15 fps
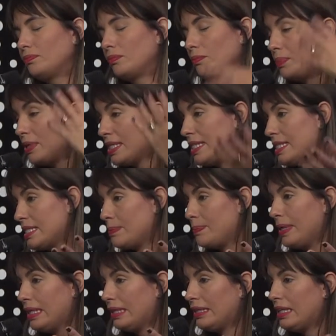business
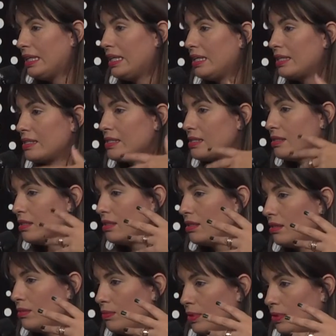buildings,
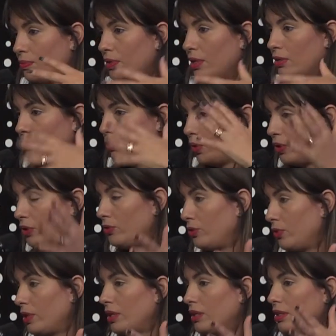where we are
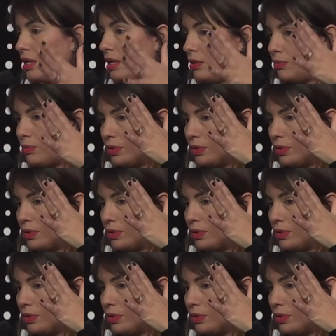monitoring them,